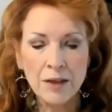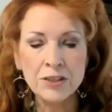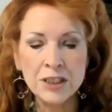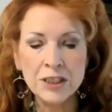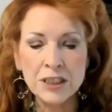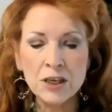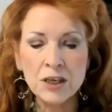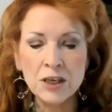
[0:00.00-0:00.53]

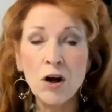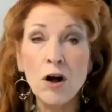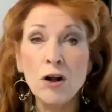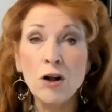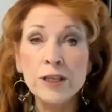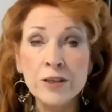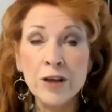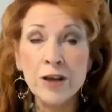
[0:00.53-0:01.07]
They're still
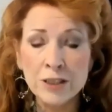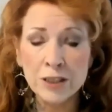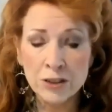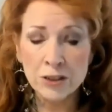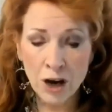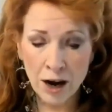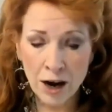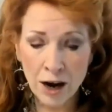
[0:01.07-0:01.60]
holding on
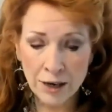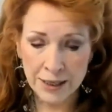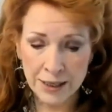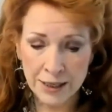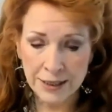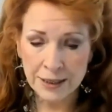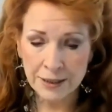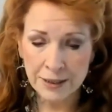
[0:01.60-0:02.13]
to
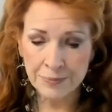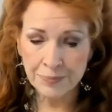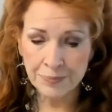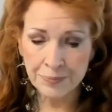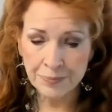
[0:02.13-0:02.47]
darkness.